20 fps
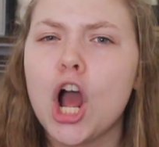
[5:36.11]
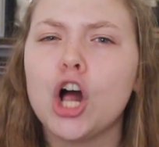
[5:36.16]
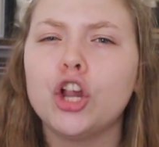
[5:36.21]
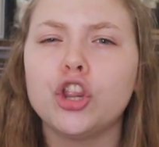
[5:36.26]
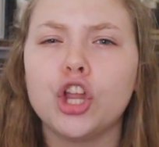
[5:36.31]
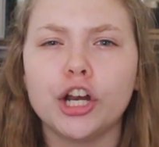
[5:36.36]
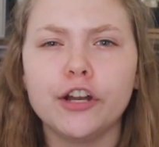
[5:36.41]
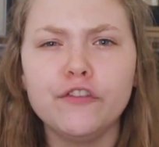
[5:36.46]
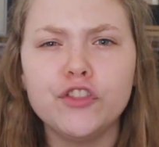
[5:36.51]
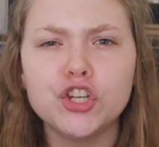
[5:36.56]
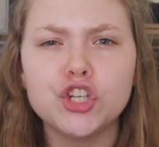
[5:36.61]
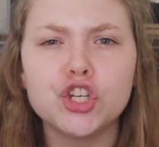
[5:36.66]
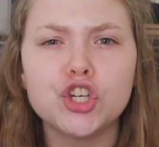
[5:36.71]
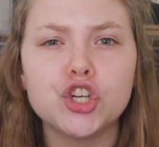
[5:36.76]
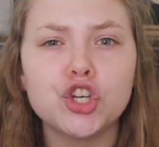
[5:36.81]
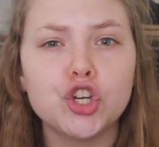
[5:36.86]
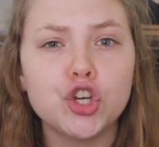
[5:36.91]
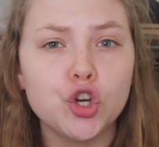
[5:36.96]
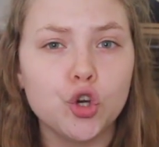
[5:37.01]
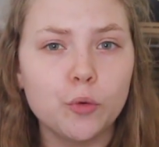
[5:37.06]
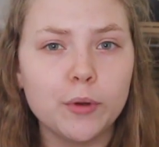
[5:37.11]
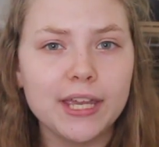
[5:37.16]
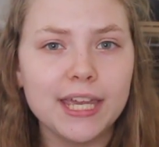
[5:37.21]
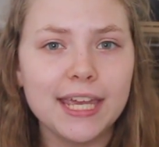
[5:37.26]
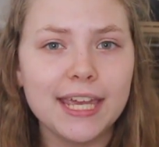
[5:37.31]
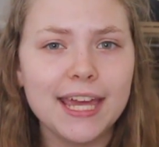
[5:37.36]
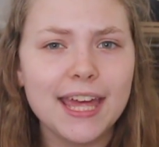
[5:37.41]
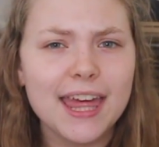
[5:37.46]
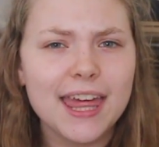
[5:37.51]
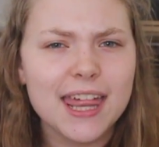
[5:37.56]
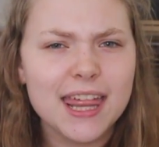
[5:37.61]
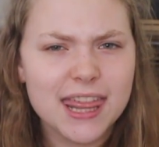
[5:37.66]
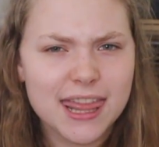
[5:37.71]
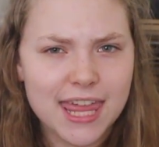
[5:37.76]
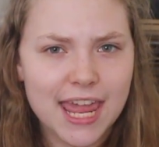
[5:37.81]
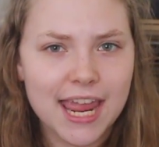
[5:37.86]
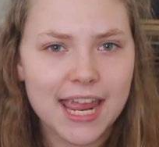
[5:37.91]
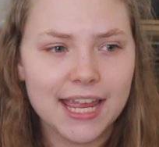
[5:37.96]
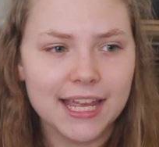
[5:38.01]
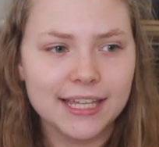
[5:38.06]
A lot of the chewy
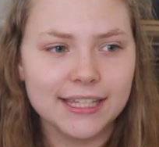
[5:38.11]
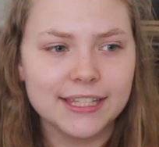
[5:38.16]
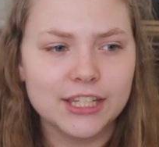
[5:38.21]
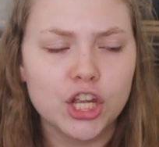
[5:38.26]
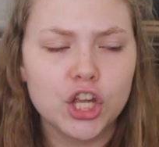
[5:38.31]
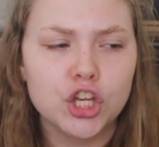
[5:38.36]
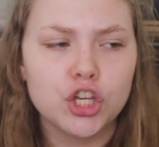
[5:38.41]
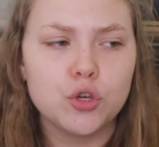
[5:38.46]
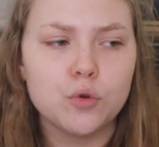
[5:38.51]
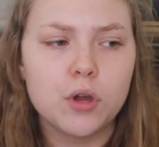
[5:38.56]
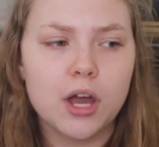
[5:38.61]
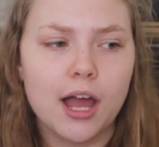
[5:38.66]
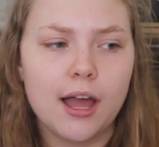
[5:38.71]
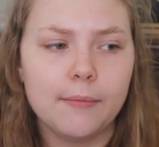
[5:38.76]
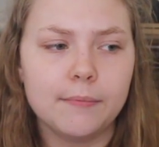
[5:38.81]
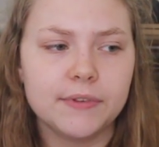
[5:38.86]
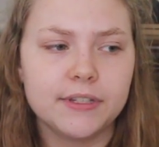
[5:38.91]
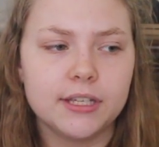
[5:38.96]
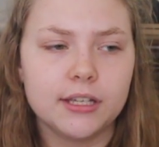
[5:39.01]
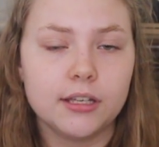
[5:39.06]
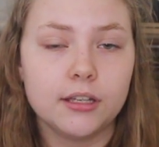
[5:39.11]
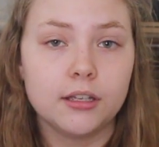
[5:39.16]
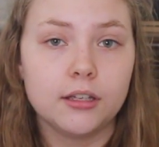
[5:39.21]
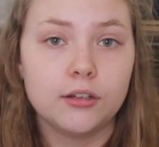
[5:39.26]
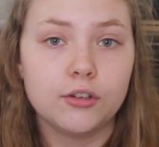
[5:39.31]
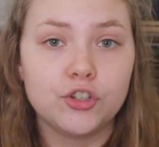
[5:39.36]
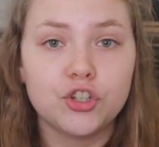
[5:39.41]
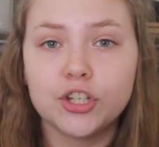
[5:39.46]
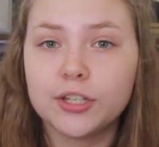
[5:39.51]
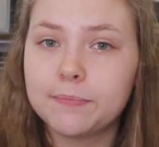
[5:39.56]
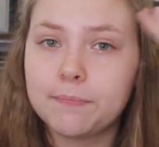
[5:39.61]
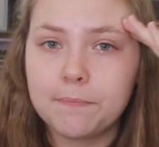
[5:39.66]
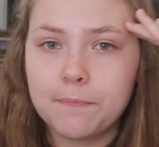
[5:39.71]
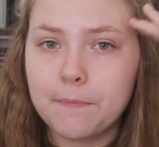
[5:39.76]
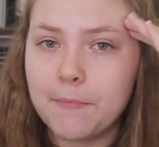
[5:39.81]
things you come to just